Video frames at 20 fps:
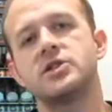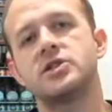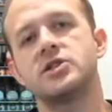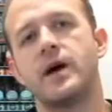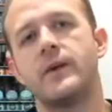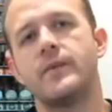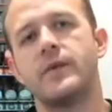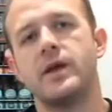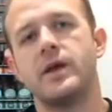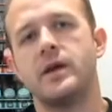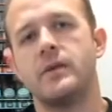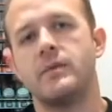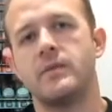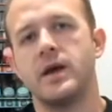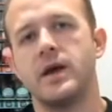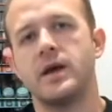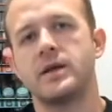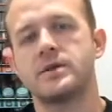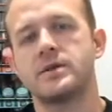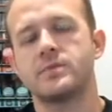shop that he
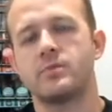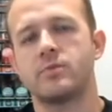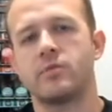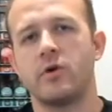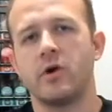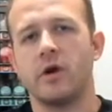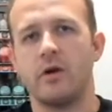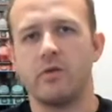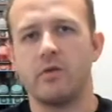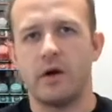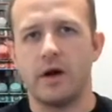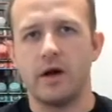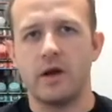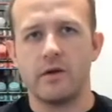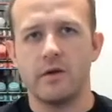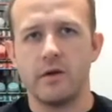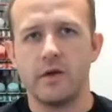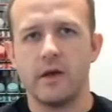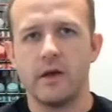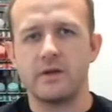makes pretty
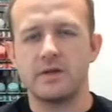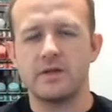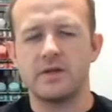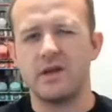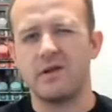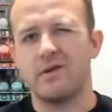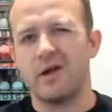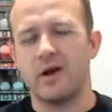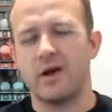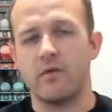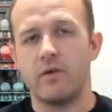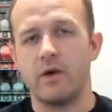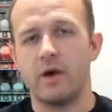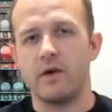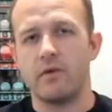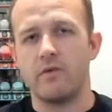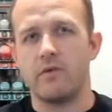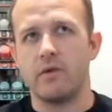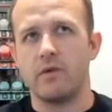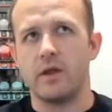regularly. I would say kind of
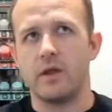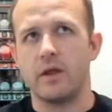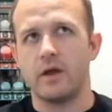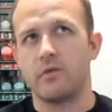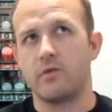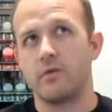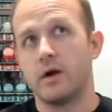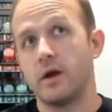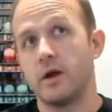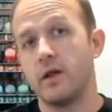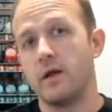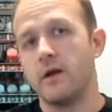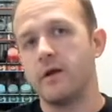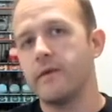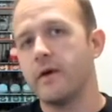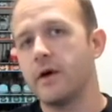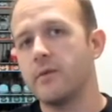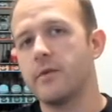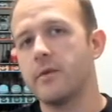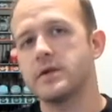
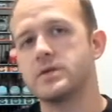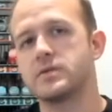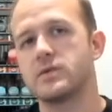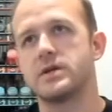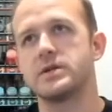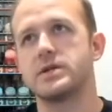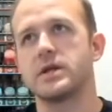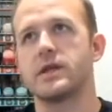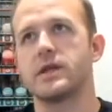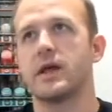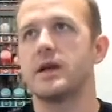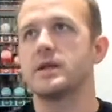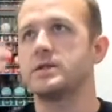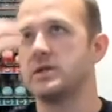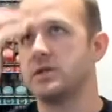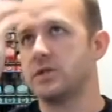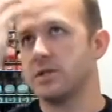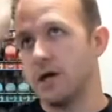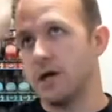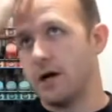readily available. That's why it's on the
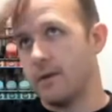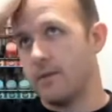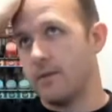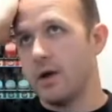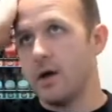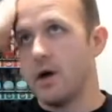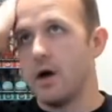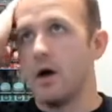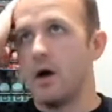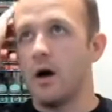Etsy shop.